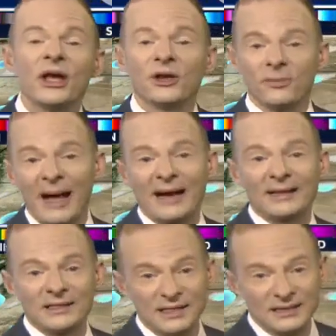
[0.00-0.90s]
You're back into
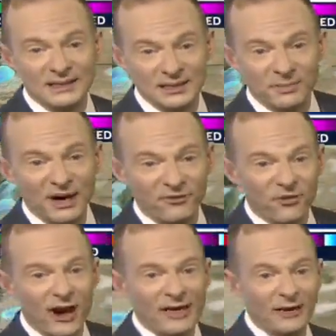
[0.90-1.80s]
the 60s by
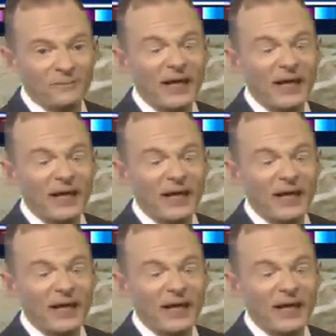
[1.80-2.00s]
Friday.